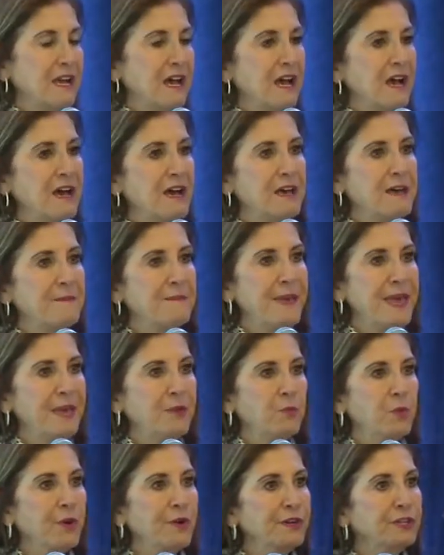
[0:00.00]

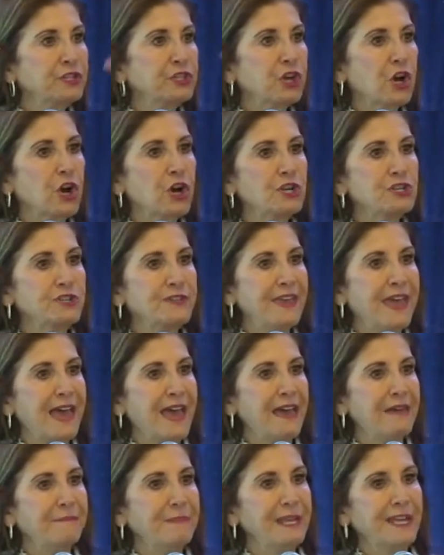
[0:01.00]
And we're in charge of
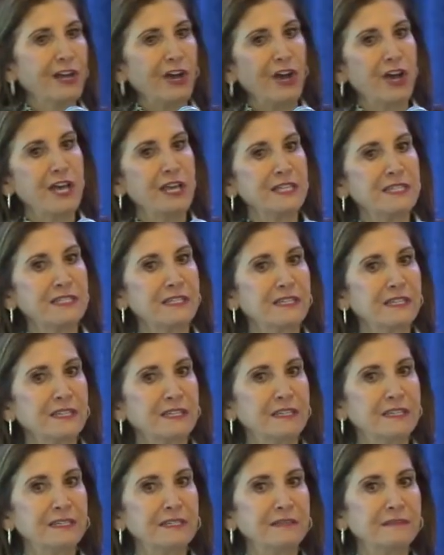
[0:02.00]
that because
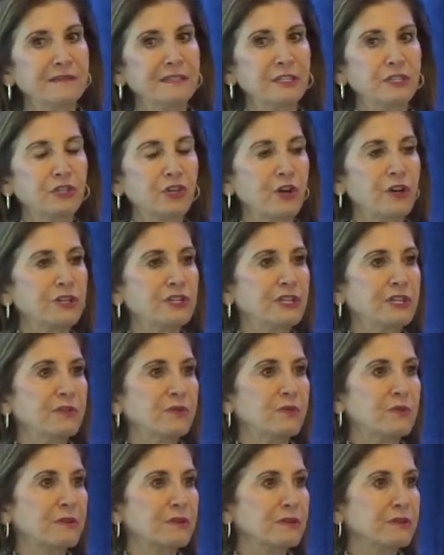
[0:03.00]
a charging
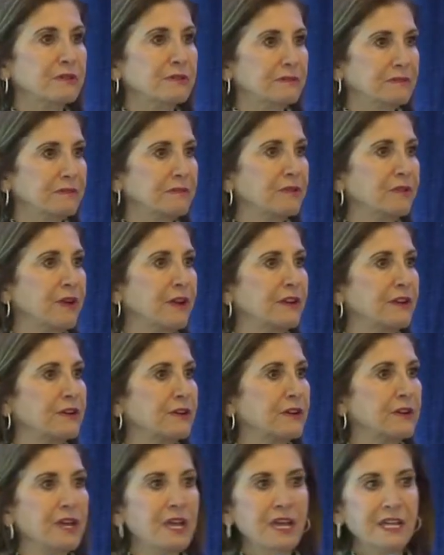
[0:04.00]
order
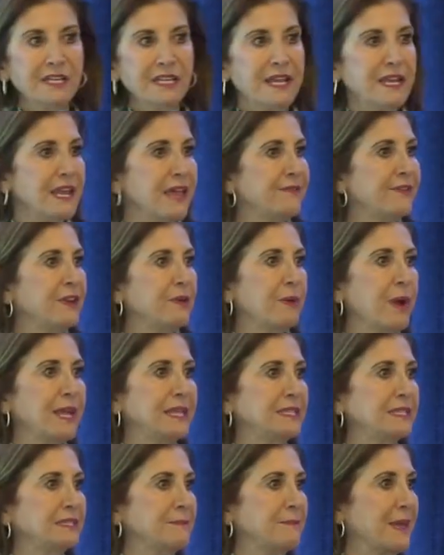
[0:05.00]
creditor doesn't have any
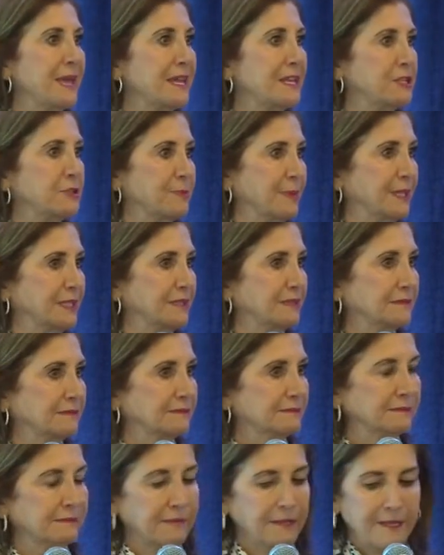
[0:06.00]
rights to management.
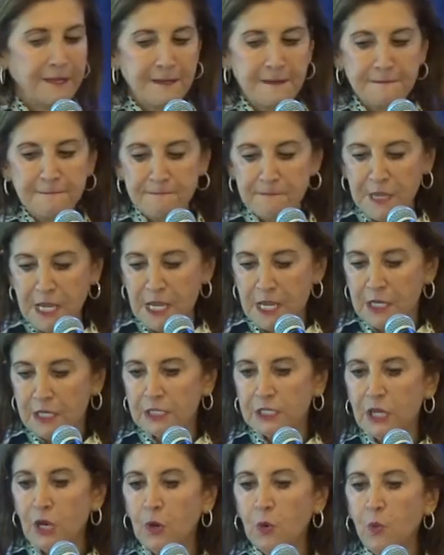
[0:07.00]
Okay?
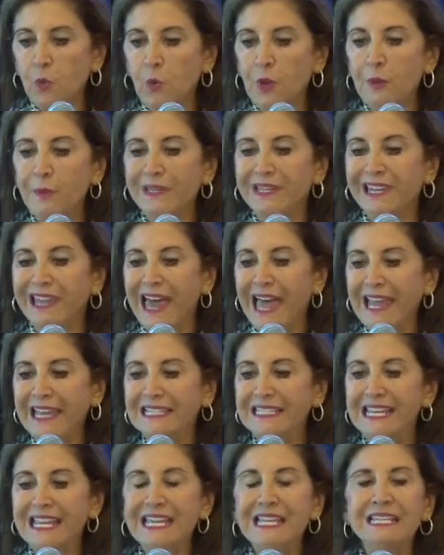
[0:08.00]
So we would
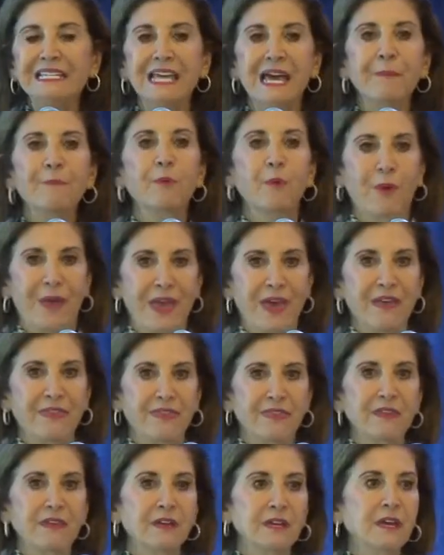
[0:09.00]
like to end up
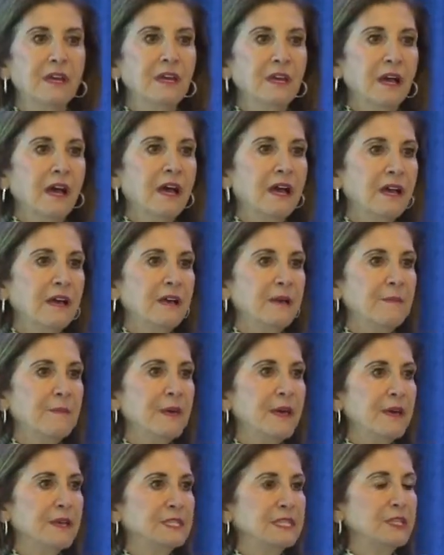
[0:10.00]
with
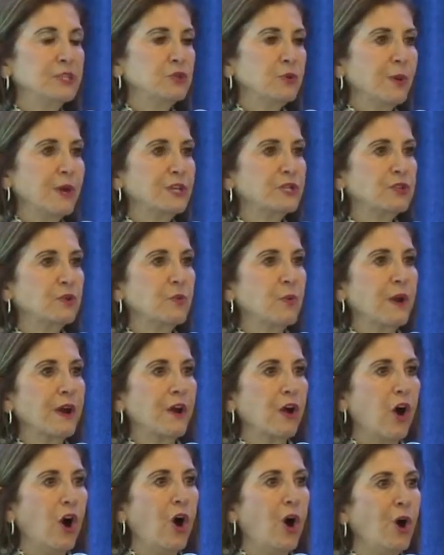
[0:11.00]
a situation
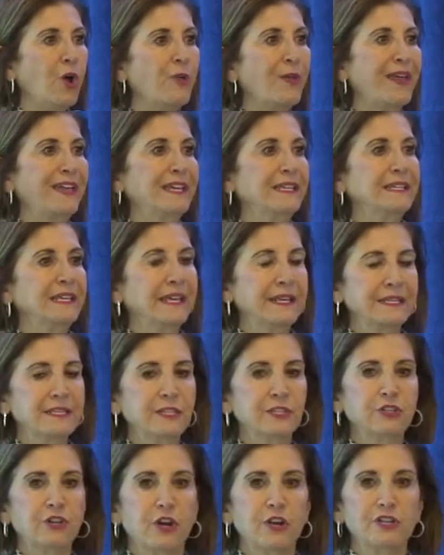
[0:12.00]
where all they can get is
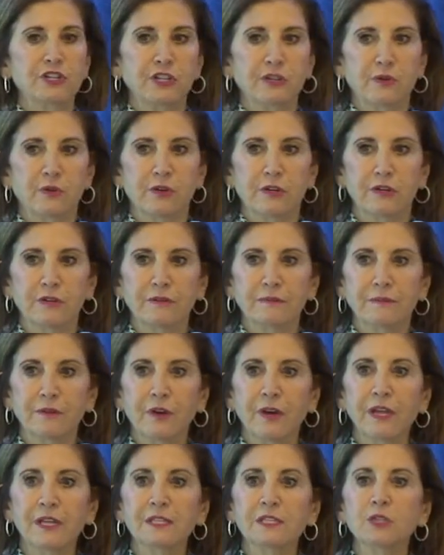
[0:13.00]
a charging order.
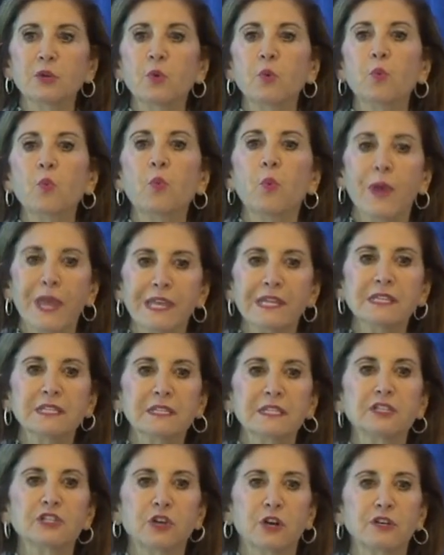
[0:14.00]
Right? So when
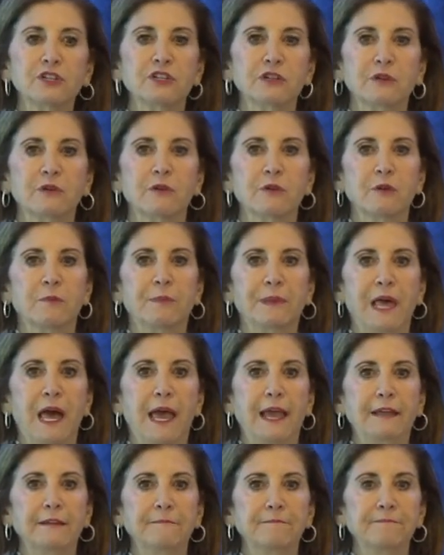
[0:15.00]
does a charging order
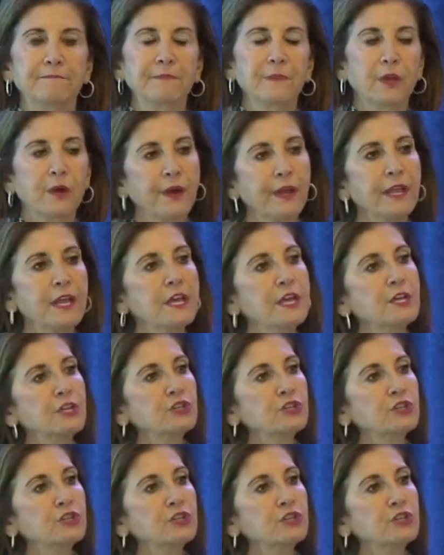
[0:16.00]
apply? All right?